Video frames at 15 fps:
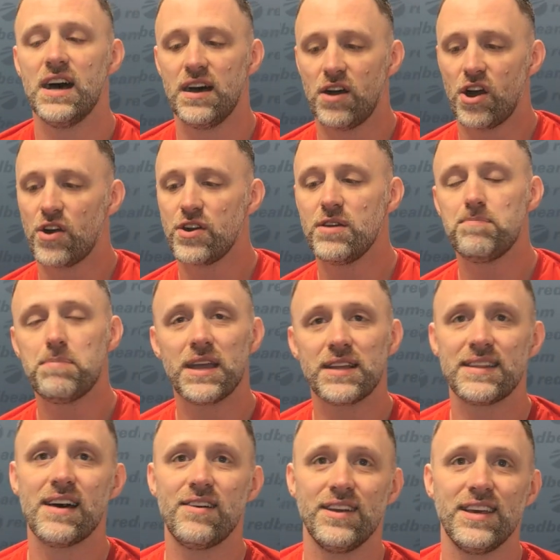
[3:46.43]
already picked
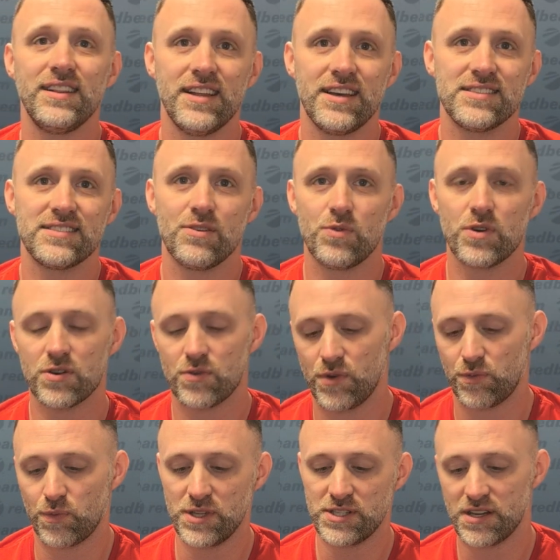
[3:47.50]
out inlays that work
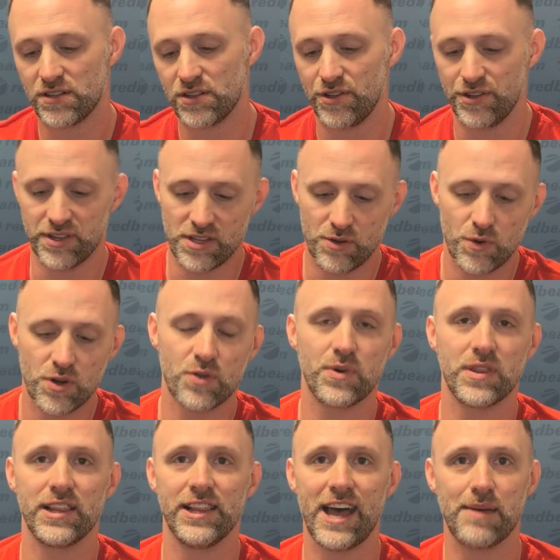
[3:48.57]
with retail clothing, that work
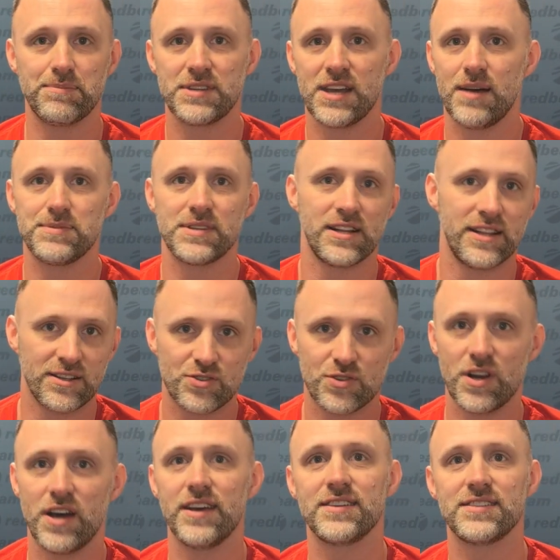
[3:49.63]
with laptops and
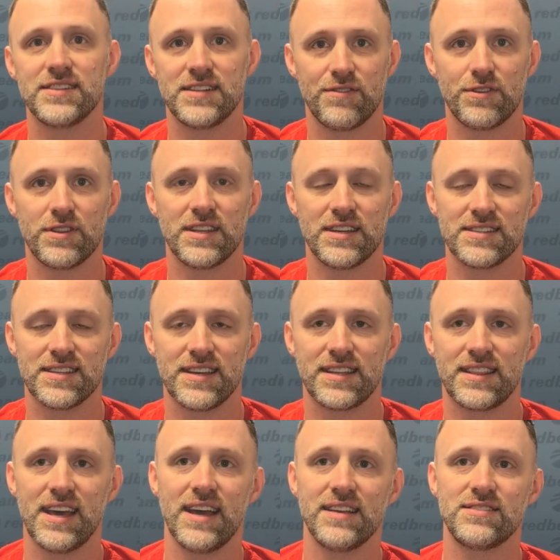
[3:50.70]
electronics and different things like
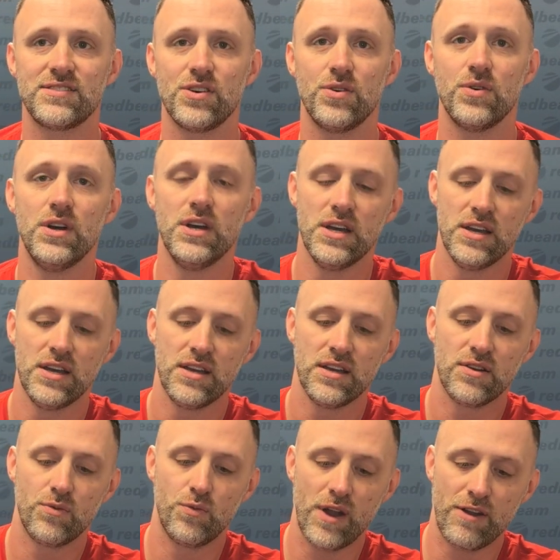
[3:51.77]
that. So
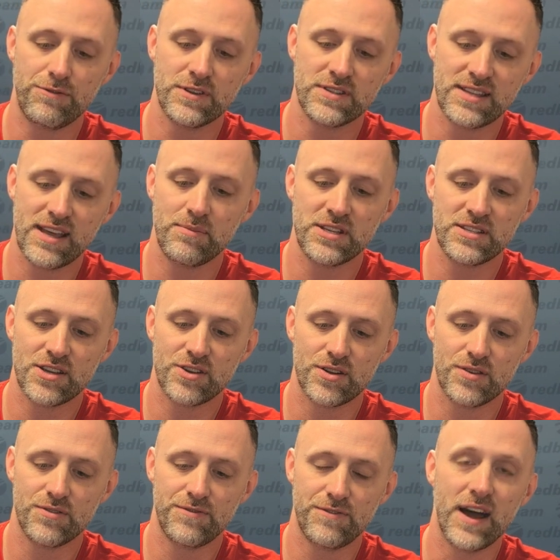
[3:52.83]
reference that
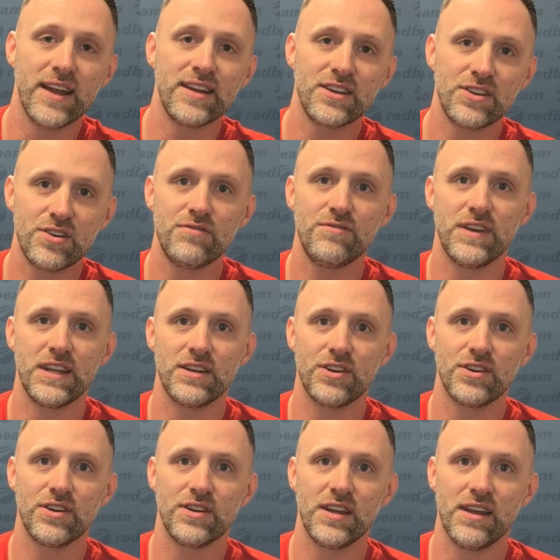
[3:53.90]
material, find a good
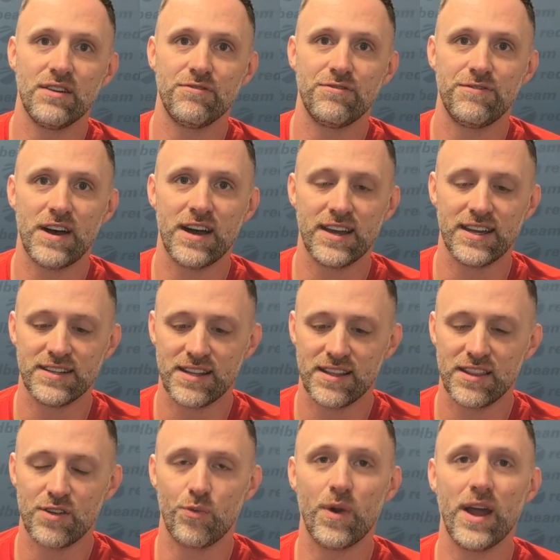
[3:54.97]
vendor, and find
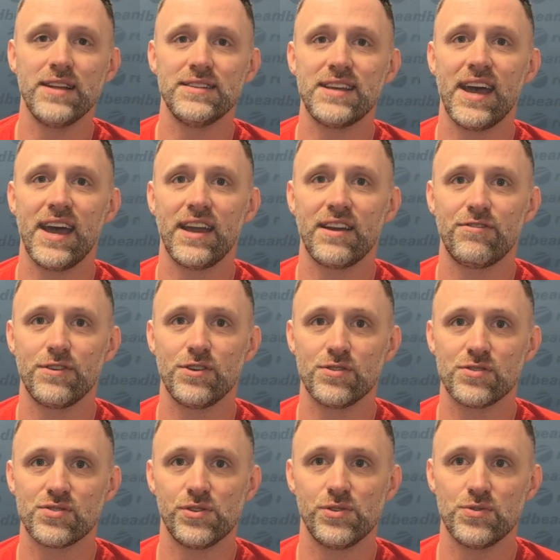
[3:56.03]
the right tag for your
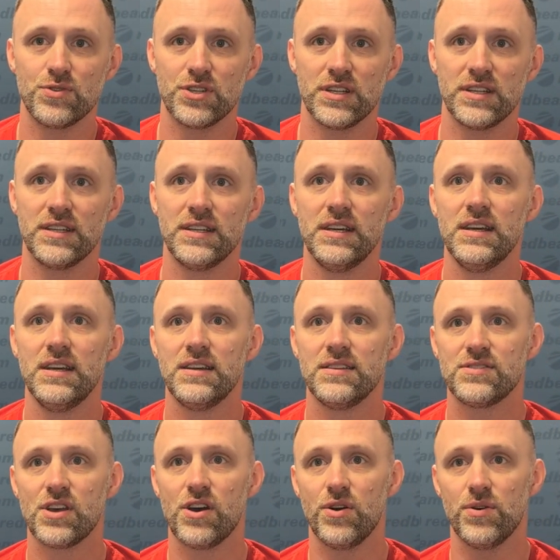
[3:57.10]
solution.
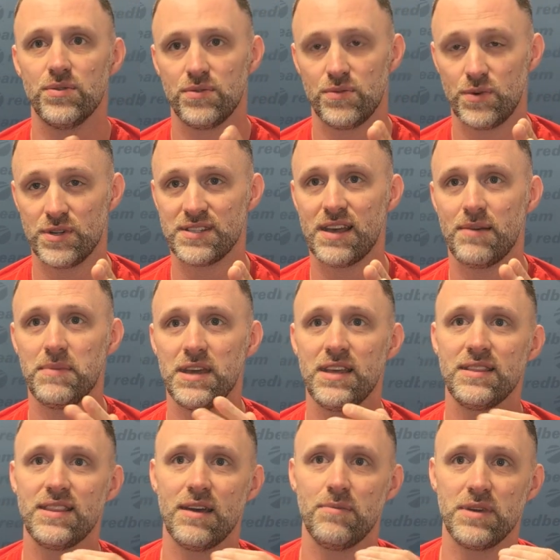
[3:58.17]
So what does that
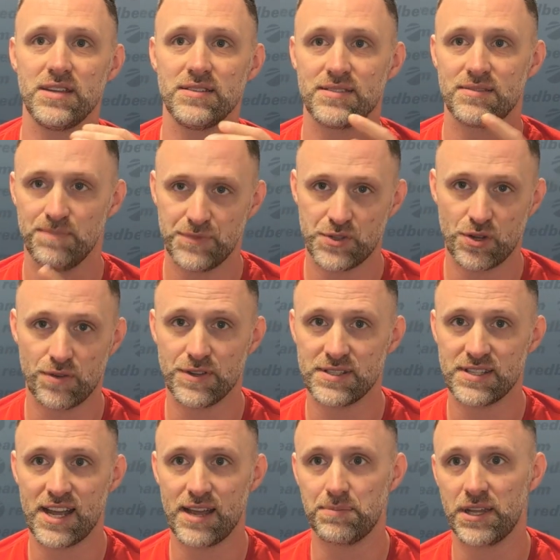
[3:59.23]
mean? That means surface
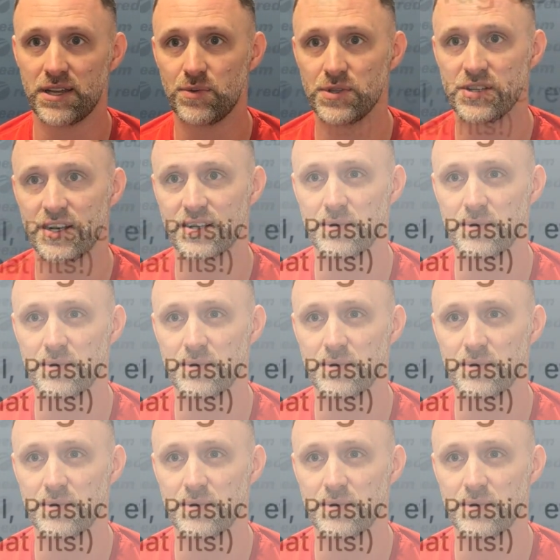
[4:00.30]
type, like we talked